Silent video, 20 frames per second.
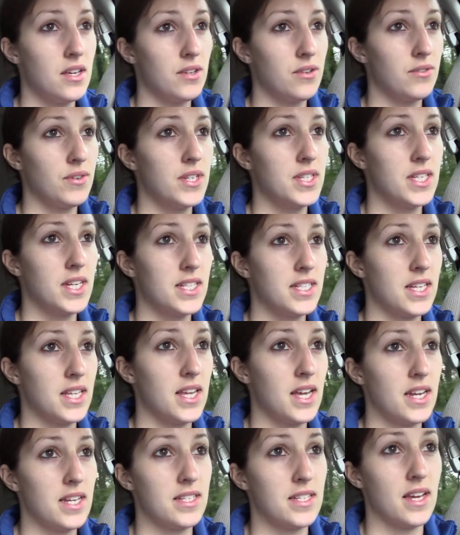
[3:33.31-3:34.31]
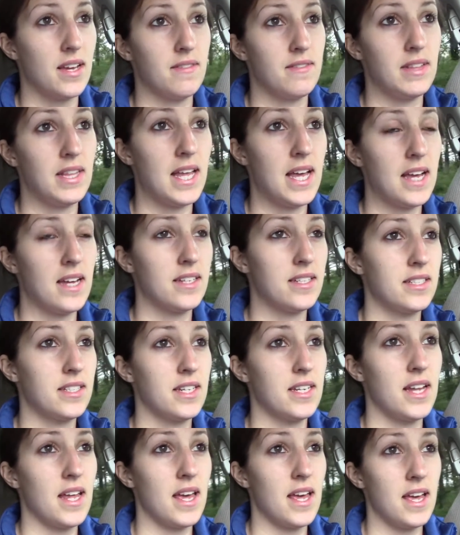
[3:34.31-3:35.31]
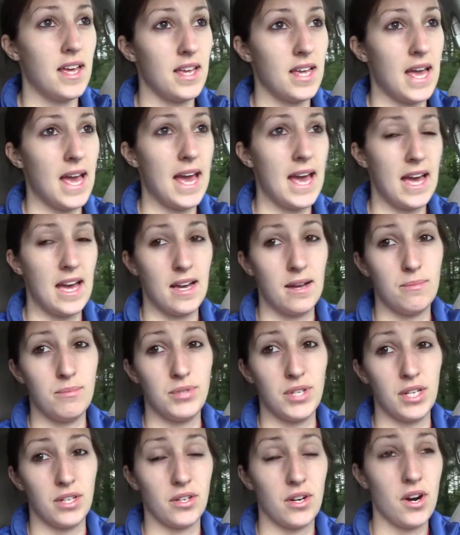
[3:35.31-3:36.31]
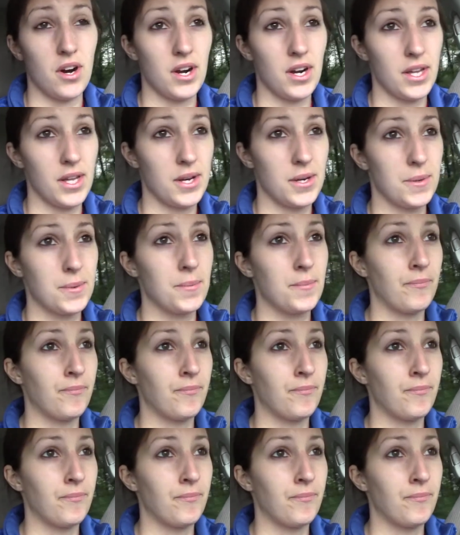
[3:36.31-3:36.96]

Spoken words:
The reason I say that is I have legs today, abs, and cardio.